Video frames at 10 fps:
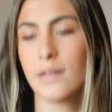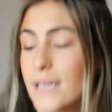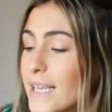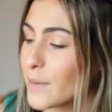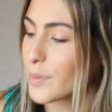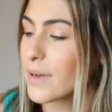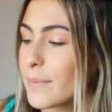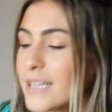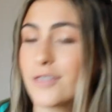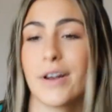I keep
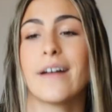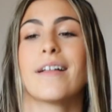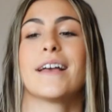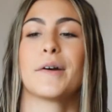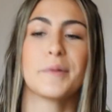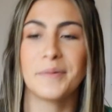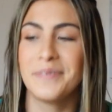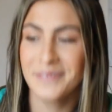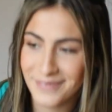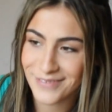putting my drink like
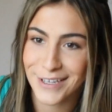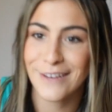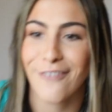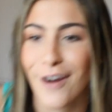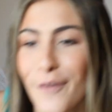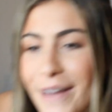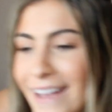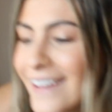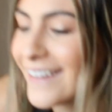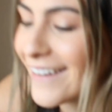really far away.